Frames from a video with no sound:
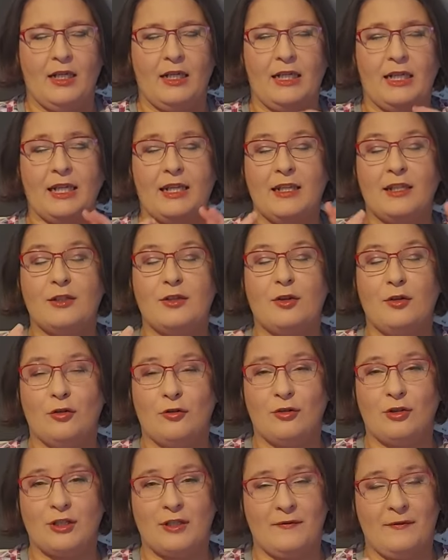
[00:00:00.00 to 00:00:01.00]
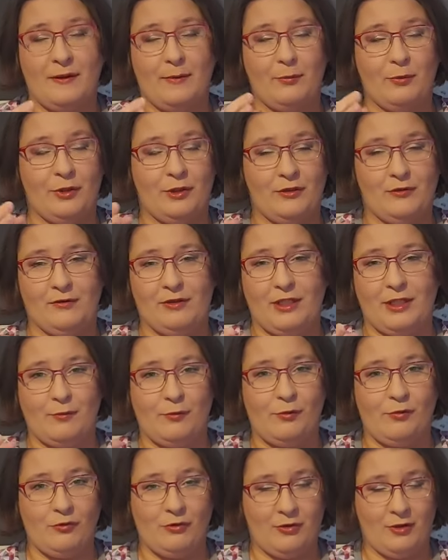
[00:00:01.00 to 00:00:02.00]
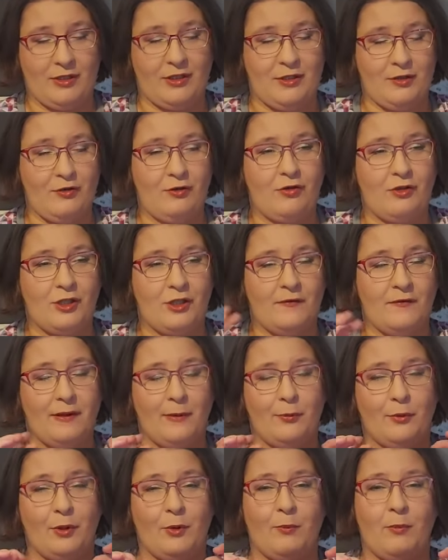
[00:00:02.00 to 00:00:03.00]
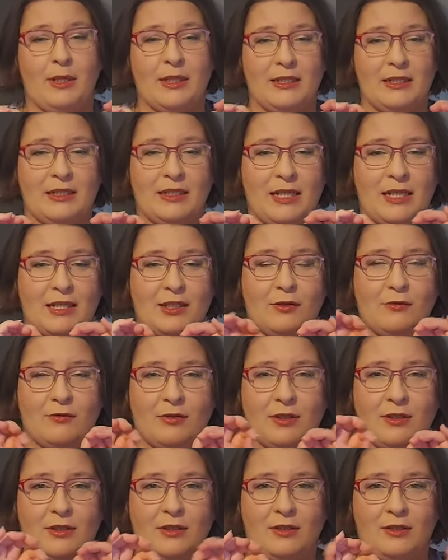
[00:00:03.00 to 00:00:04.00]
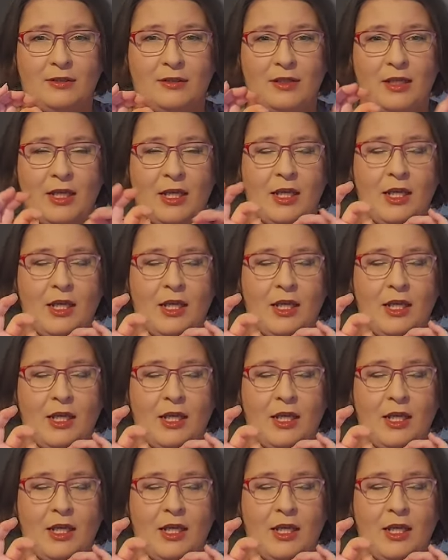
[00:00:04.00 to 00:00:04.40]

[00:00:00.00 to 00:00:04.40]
it's gorgeous fabric, don't get me wrong, it's gorgeous fabric, but it has those little